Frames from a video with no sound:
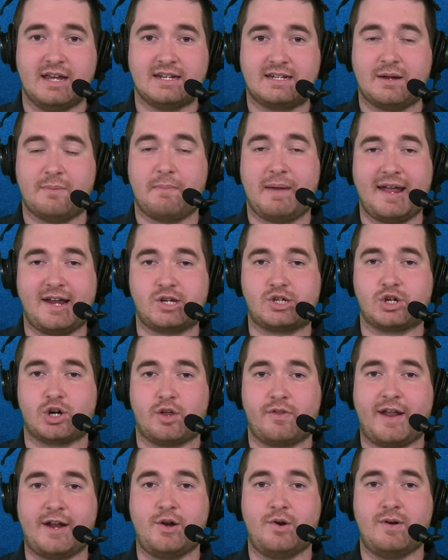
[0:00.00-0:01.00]
to make sure
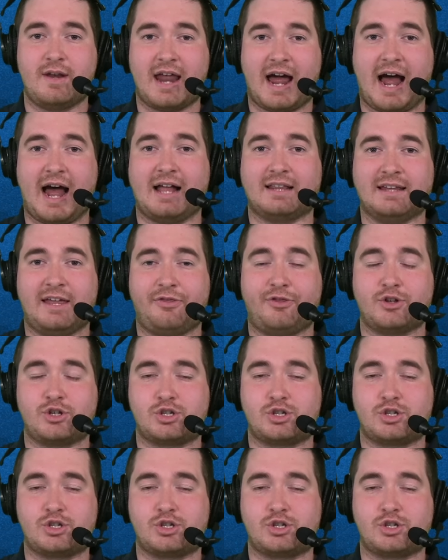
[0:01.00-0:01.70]
they do not let the